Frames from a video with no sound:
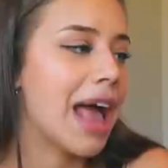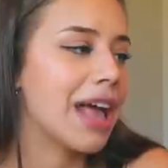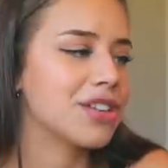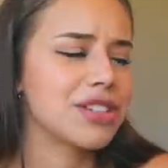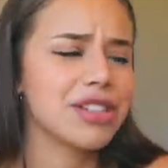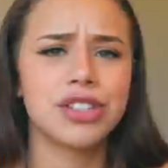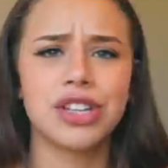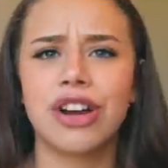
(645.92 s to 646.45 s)
And
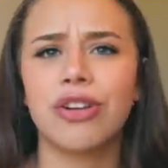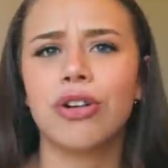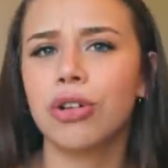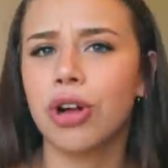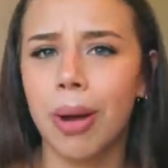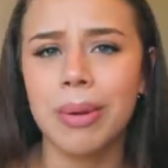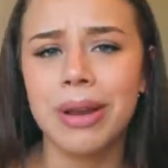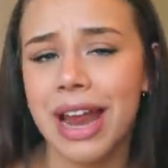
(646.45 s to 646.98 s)
just in general,
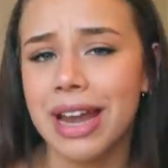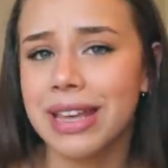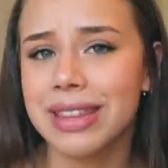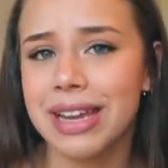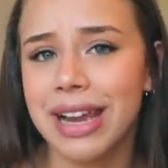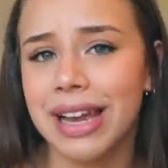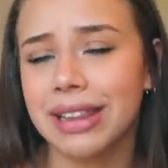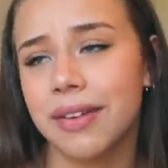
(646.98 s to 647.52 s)
comment
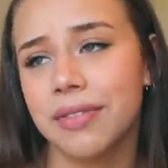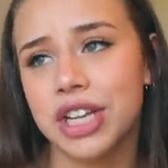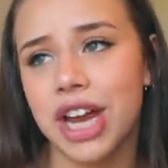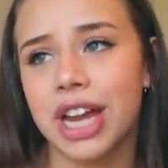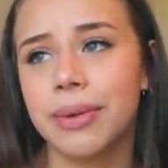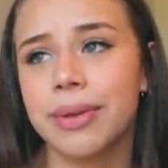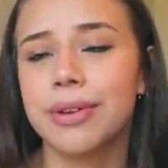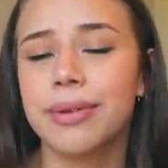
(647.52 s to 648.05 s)
anything. I love
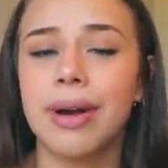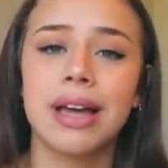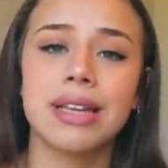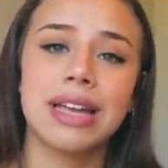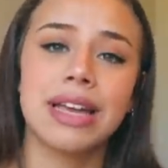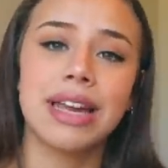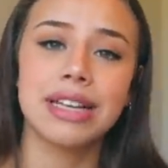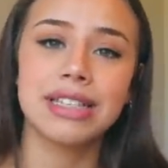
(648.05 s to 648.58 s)
chatting with you guys,
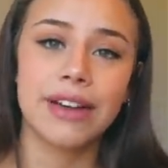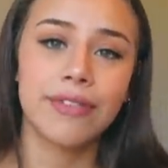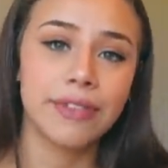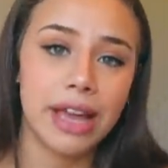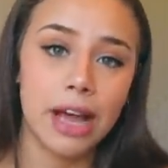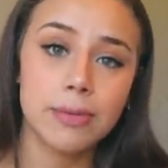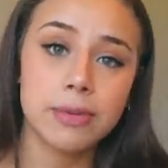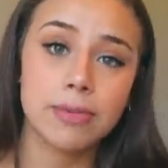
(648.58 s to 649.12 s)
and it
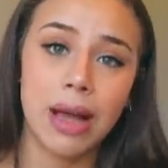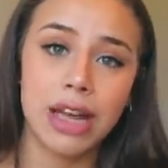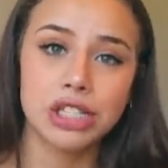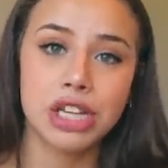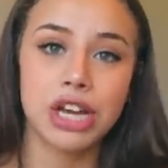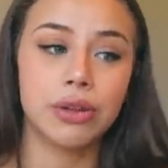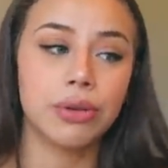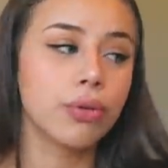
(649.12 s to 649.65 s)
definitely helps my
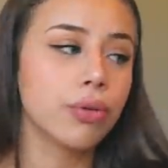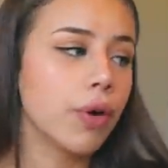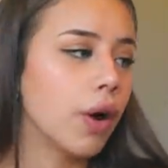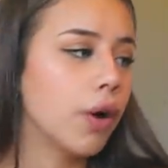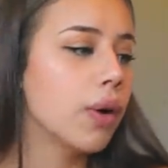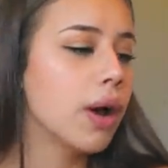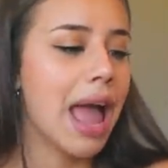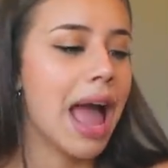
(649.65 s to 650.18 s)
channel
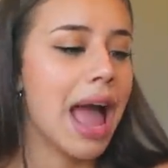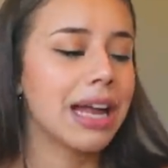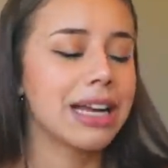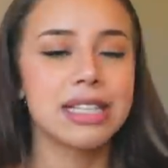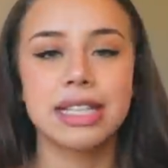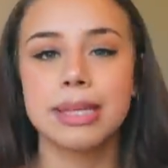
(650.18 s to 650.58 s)
grow. And